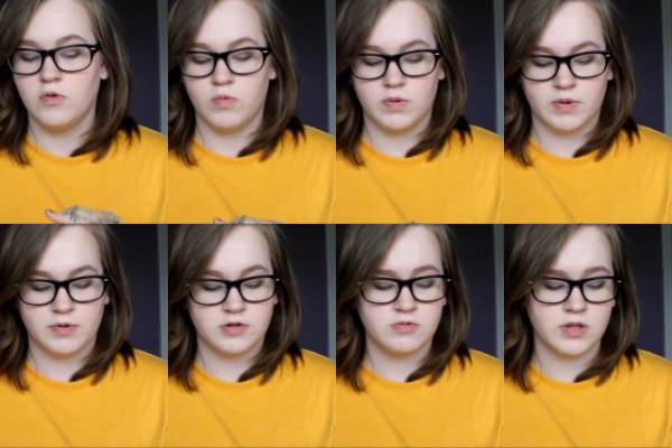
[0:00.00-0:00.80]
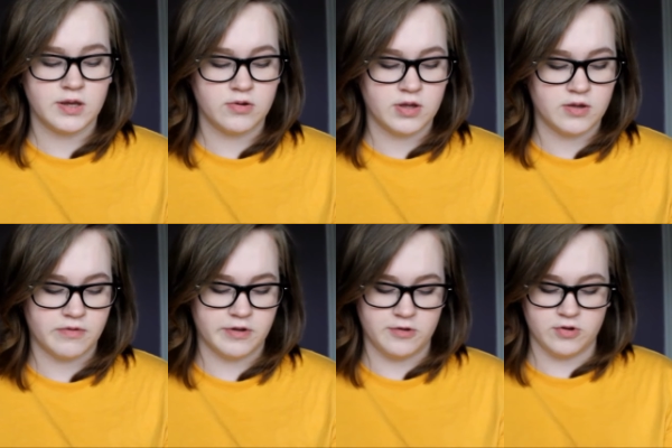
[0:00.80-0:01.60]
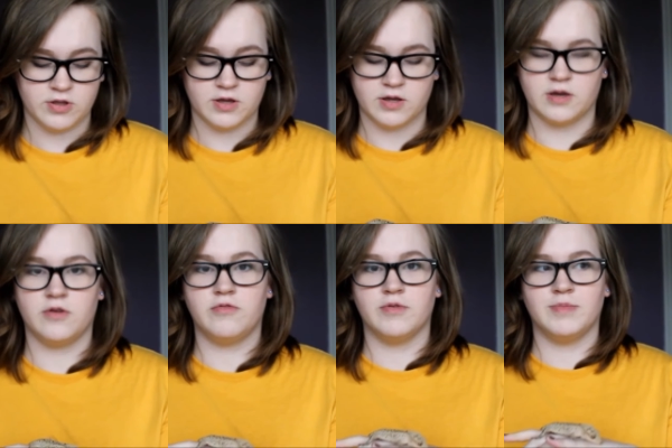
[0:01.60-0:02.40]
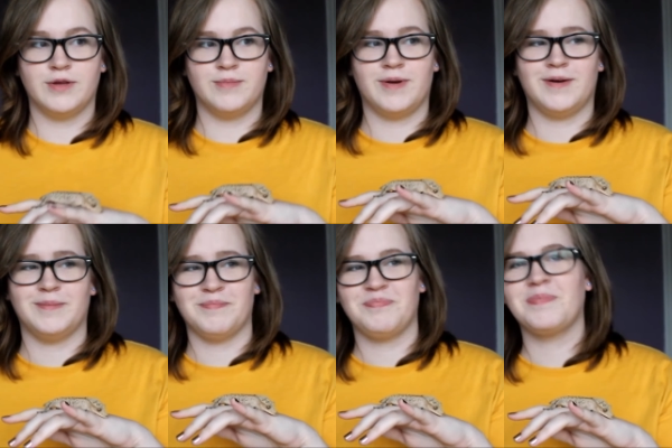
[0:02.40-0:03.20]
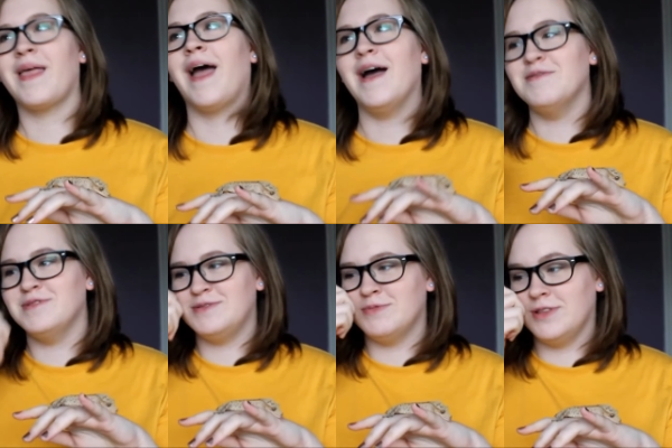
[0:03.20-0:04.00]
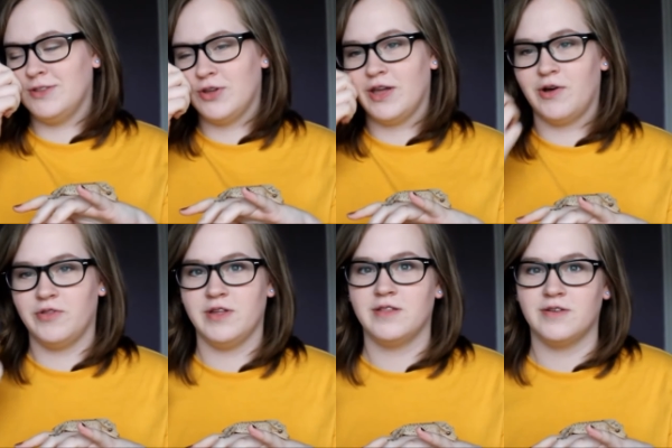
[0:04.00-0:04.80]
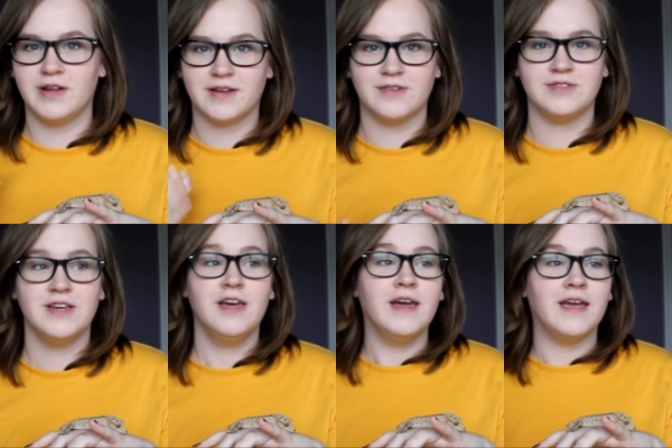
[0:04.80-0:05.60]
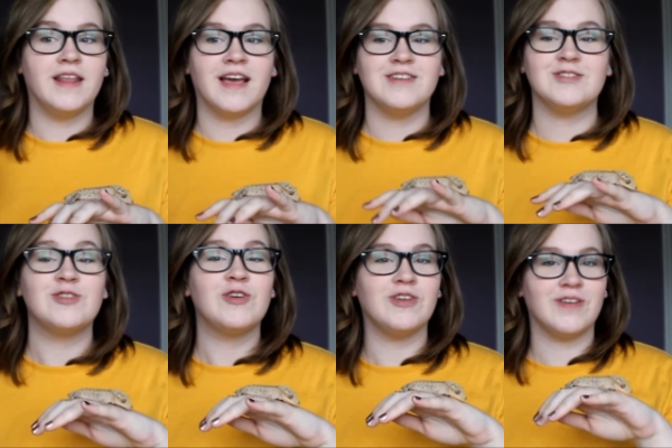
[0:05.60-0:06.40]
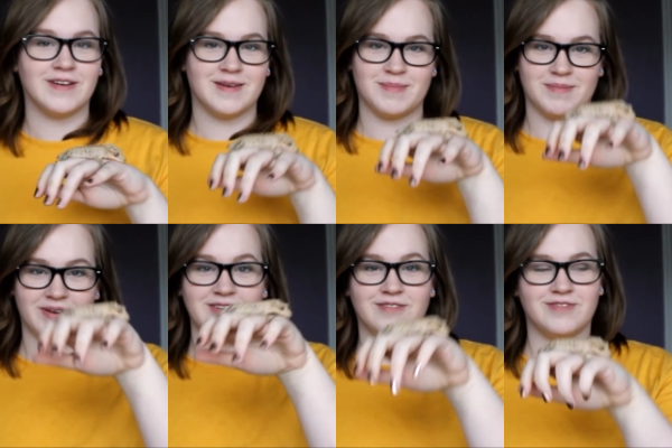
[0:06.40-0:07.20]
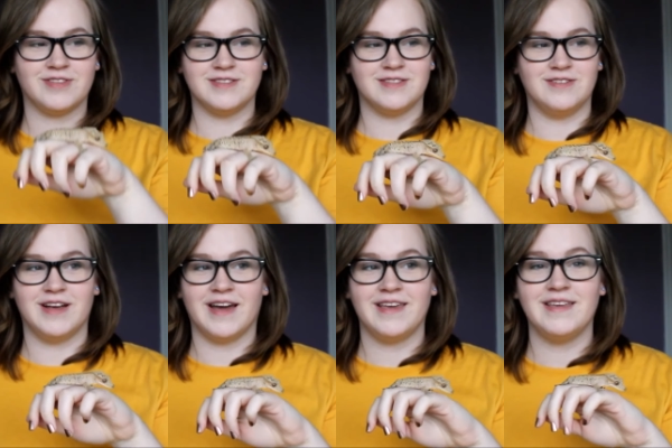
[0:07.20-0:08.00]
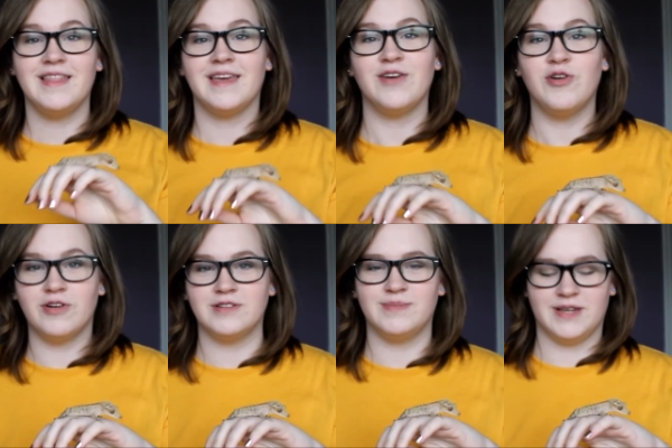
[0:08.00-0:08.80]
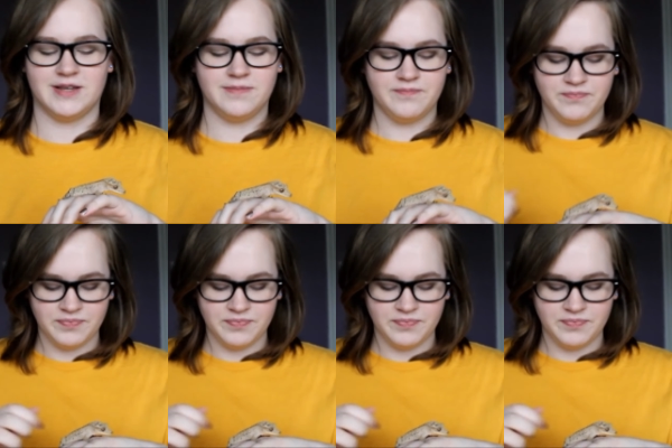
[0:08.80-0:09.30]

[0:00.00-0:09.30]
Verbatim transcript: When my parents were like, okay, fine, you can get a gecko from them, I was really looking at all the other geckos, and I just could not get my mind off of this little guy. He like hooked me in.